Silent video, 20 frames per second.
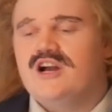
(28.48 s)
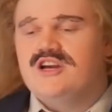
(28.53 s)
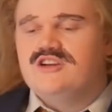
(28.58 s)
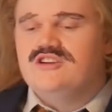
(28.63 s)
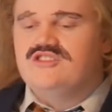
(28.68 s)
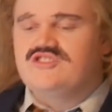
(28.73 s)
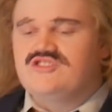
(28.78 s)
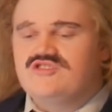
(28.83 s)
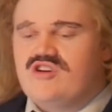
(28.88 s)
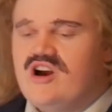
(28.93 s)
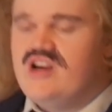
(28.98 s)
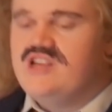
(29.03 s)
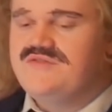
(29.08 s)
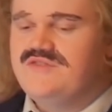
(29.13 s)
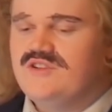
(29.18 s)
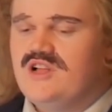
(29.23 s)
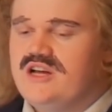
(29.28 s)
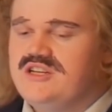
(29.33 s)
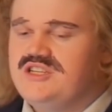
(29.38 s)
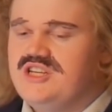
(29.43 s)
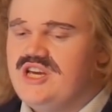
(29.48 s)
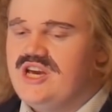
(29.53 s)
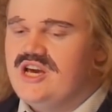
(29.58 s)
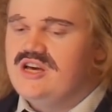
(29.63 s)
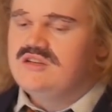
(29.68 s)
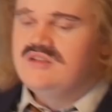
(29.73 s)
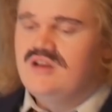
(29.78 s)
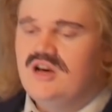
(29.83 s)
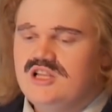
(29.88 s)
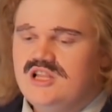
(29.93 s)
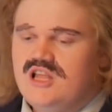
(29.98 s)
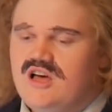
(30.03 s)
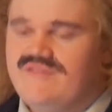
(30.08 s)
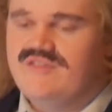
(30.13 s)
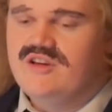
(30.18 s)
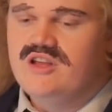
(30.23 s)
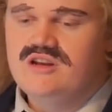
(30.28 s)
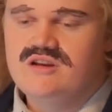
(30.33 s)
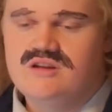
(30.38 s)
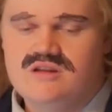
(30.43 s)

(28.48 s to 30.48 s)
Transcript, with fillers: F***ing disgraceful idea. I love it.